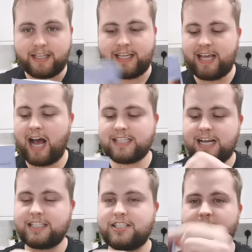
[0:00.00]
He has
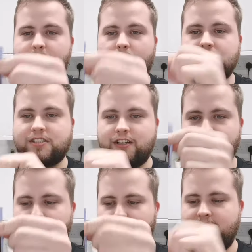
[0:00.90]
had some, Oscar the
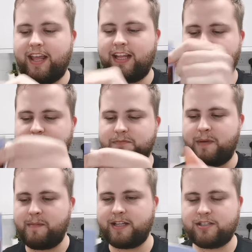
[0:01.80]
boy, he does
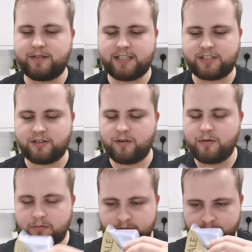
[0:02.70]
beat me to it,
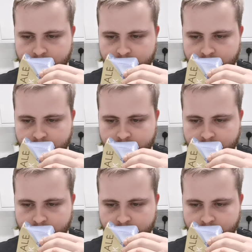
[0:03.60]
so